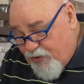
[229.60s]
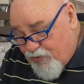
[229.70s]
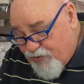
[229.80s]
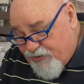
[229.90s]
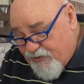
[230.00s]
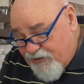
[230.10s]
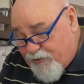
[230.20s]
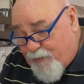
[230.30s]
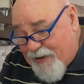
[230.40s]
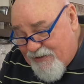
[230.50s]
the nose,
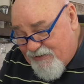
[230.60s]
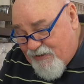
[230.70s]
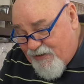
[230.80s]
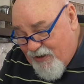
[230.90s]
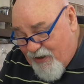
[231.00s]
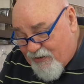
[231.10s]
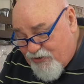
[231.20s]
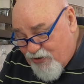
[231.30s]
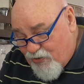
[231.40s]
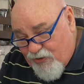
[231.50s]
spiced
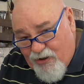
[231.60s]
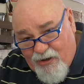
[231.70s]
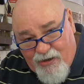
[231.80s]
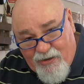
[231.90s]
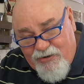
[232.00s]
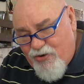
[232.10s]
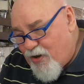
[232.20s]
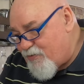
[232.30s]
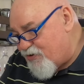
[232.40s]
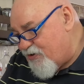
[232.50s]
dark chocolate. You
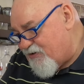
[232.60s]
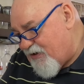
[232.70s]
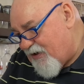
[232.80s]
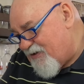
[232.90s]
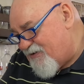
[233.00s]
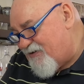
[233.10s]
know, I was going to say like